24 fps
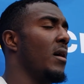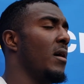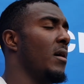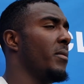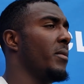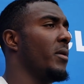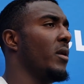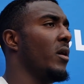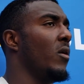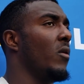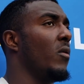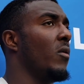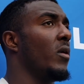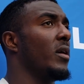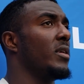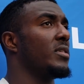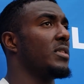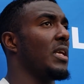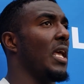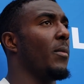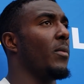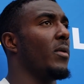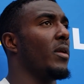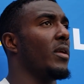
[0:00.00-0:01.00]
you know, we're
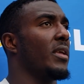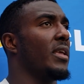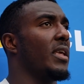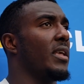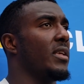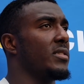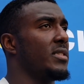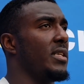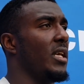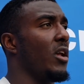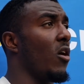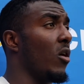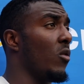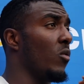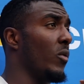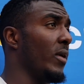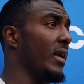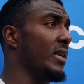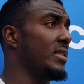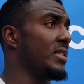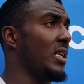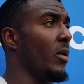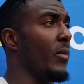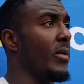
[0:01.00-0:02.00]
just able to see our
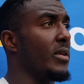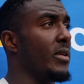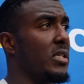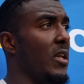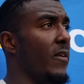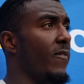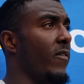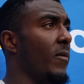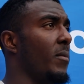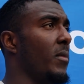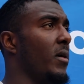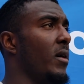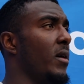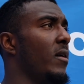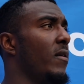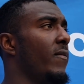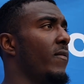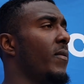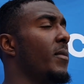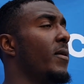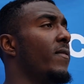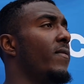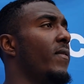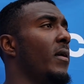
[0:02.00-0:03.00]
reads that we see from the
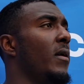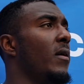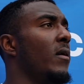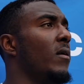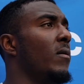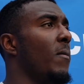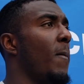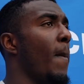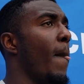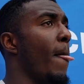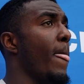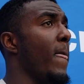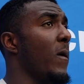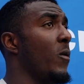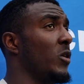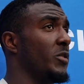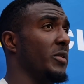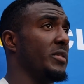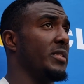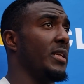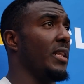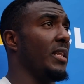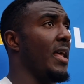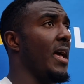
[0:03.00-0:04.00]
film. Once
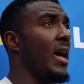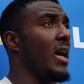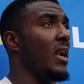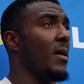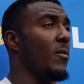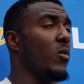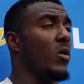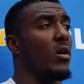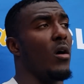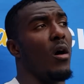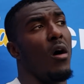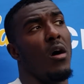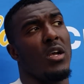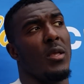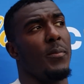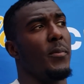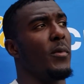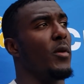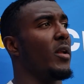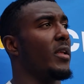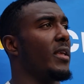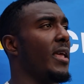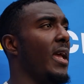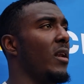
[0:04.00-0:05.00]
we see that, we're all
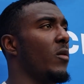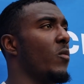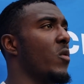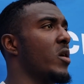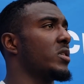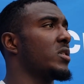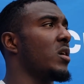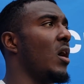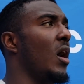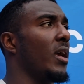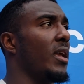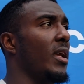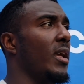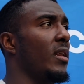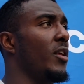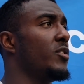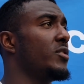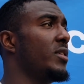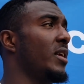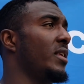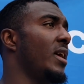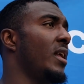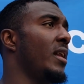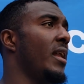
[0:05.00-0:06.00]
communicating, we're talking, you
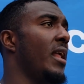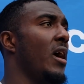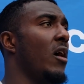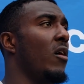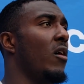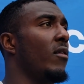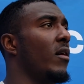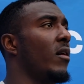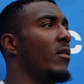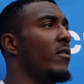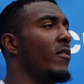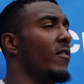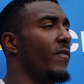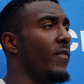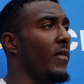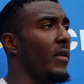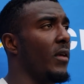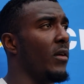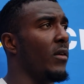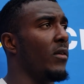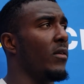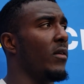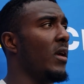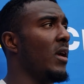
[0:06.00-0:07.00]
see that now on the
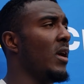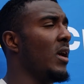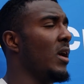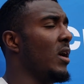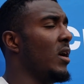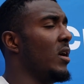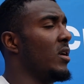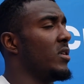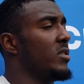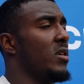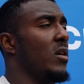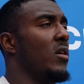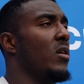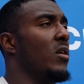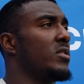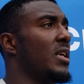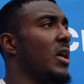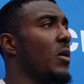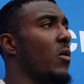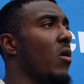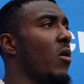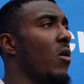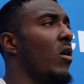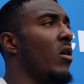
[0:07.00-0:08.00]
field. So it's
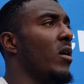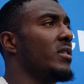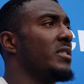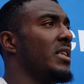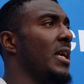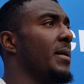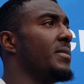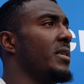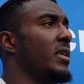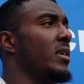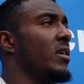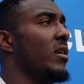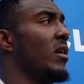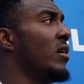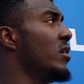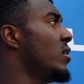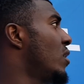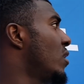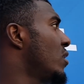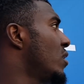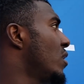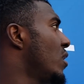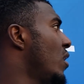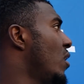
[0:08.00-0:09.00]
like we're all
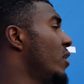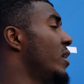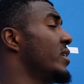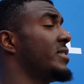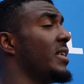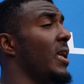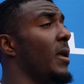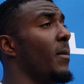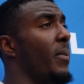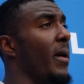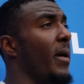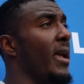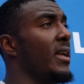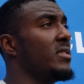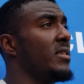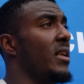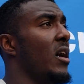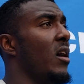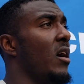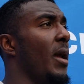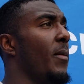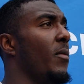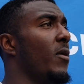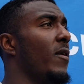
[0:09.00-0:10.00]
on the same page
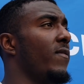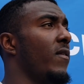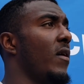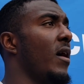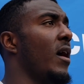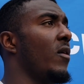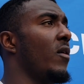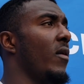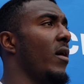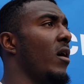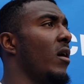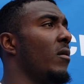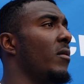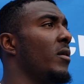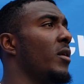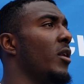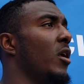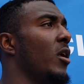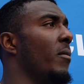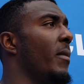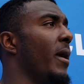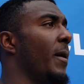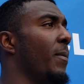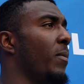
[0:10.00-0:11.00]
now, able to fly around, you
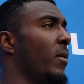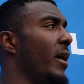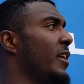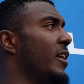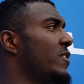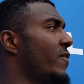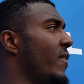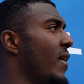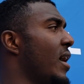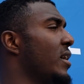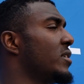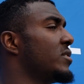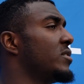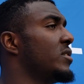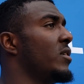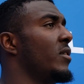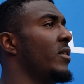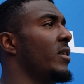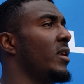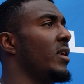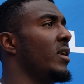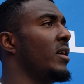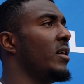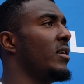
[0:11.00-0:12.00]
know, make plays
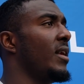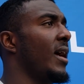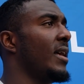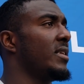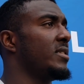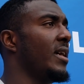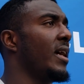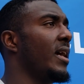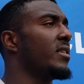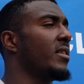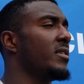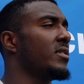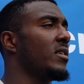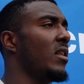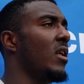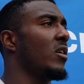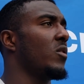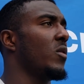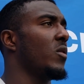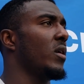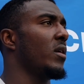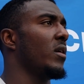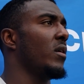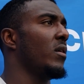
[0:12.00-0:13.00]
faster and dissect things a
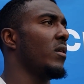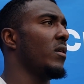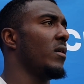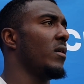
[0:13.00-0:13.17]
lot quicker.